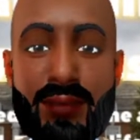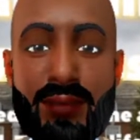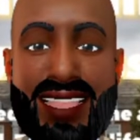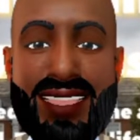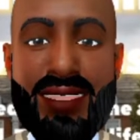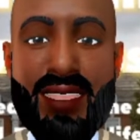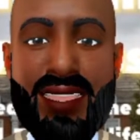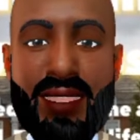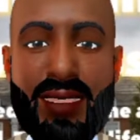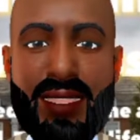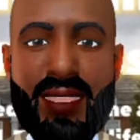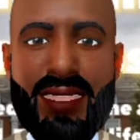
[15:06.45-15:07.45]
an
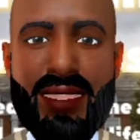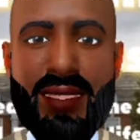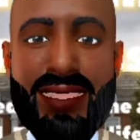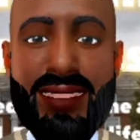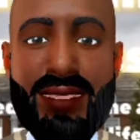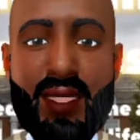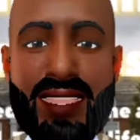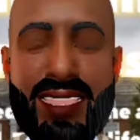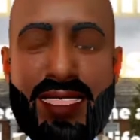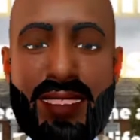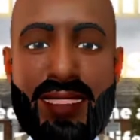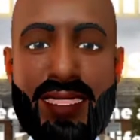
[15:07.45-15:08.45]
entity can do, an
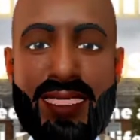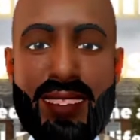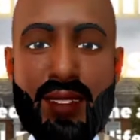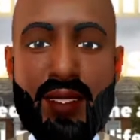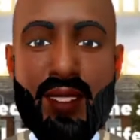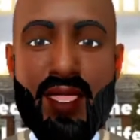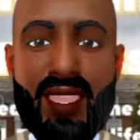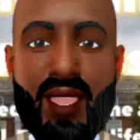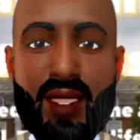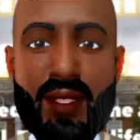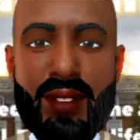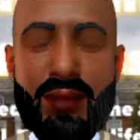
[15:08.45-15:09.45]
entity can spin
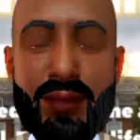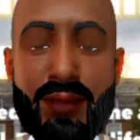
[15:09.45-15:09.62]
off.